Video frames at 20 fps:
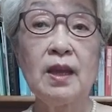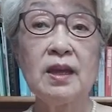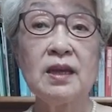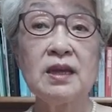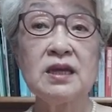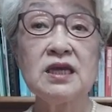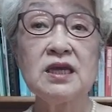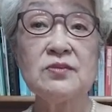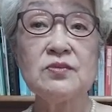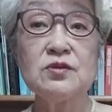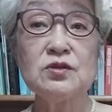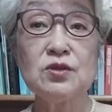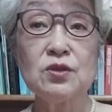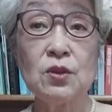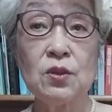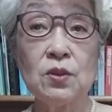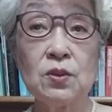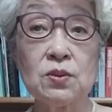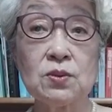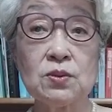Even
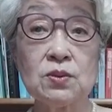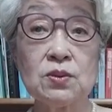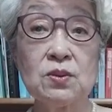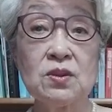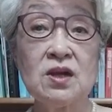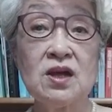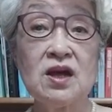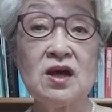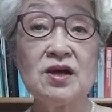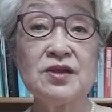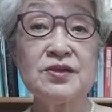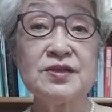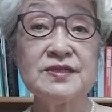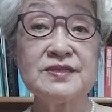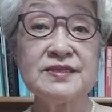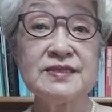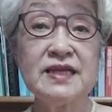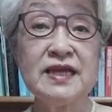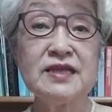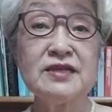though
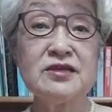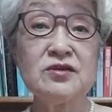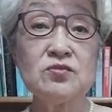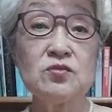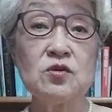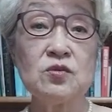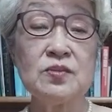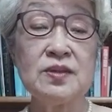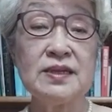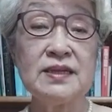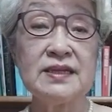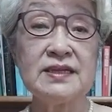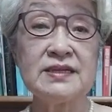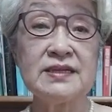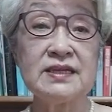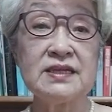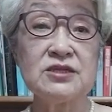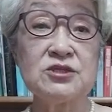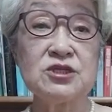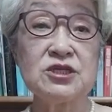understanding
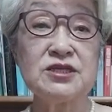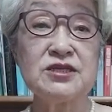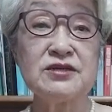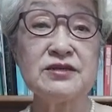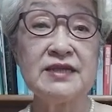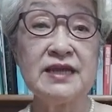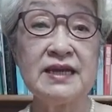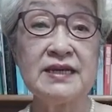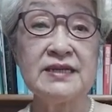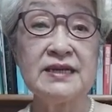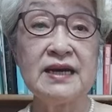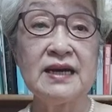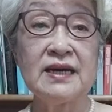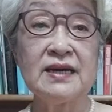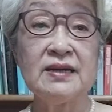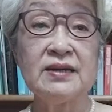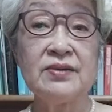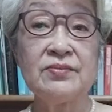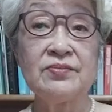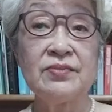mobility gender data
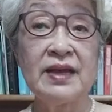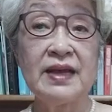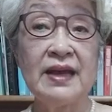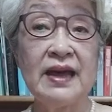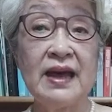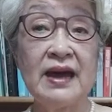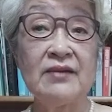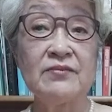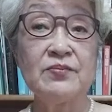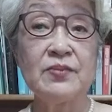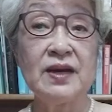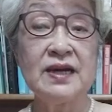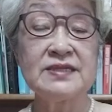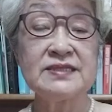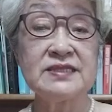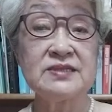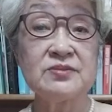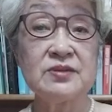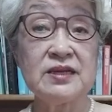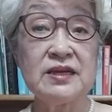may have
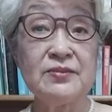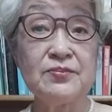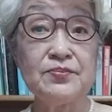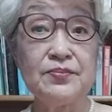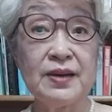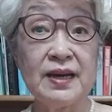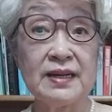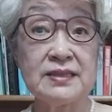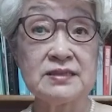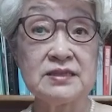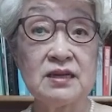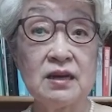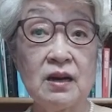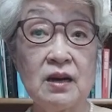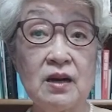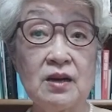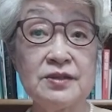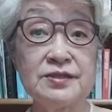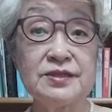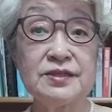positive impact
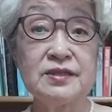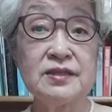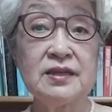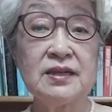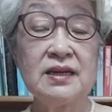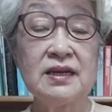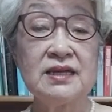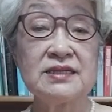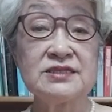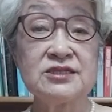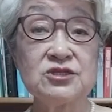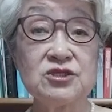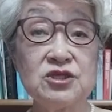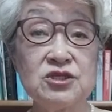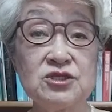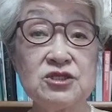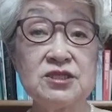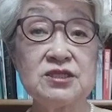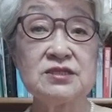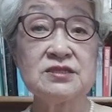on
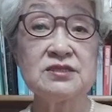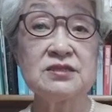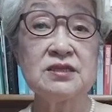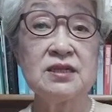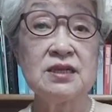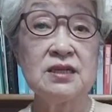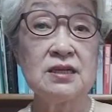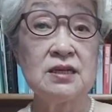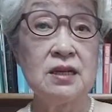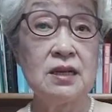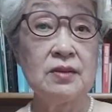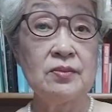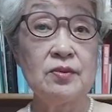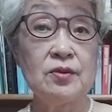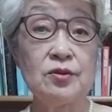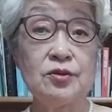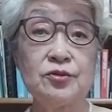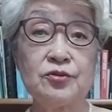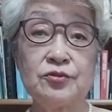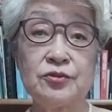SDGs
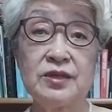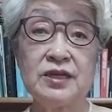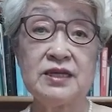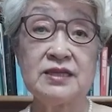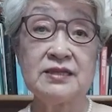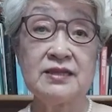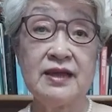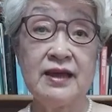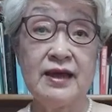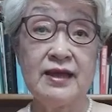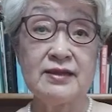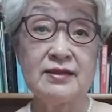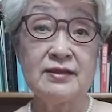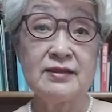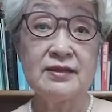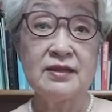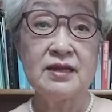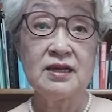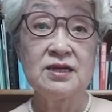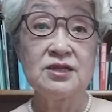11, 3,
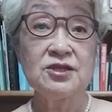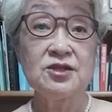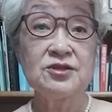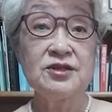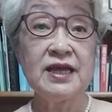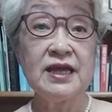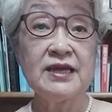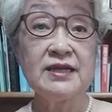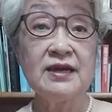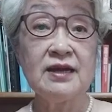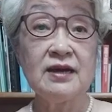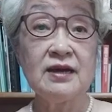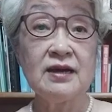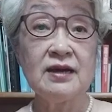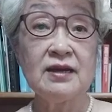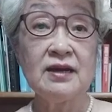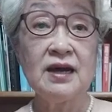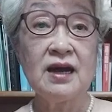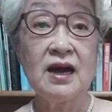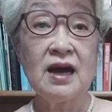10, the data
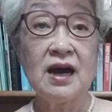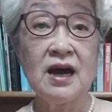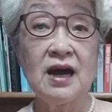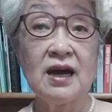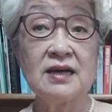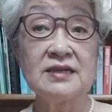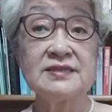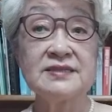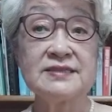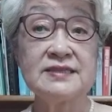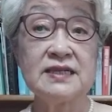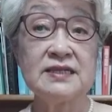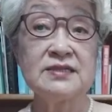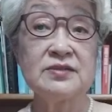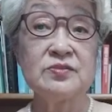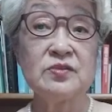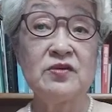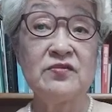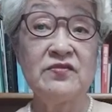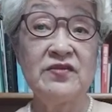are
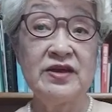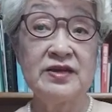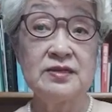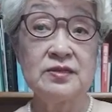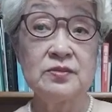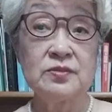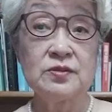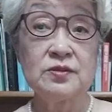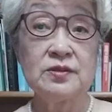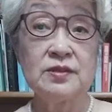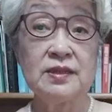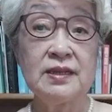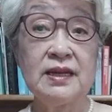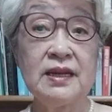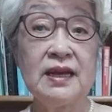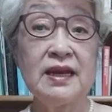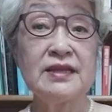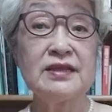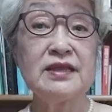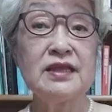seldom available
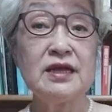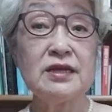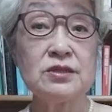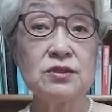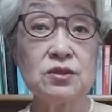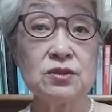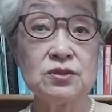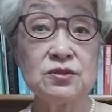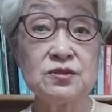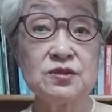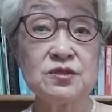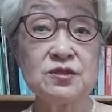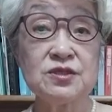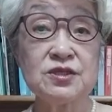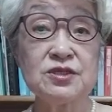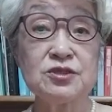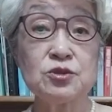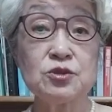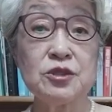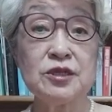and not used
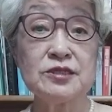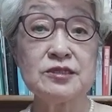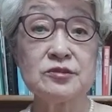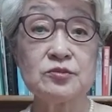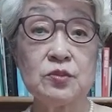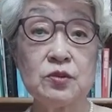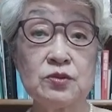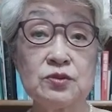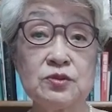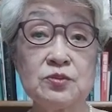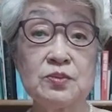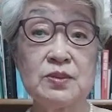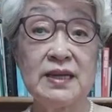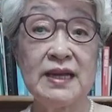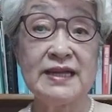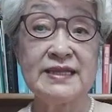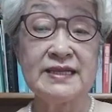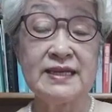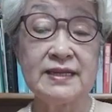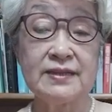in transport
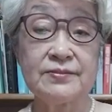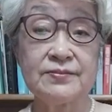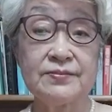planning.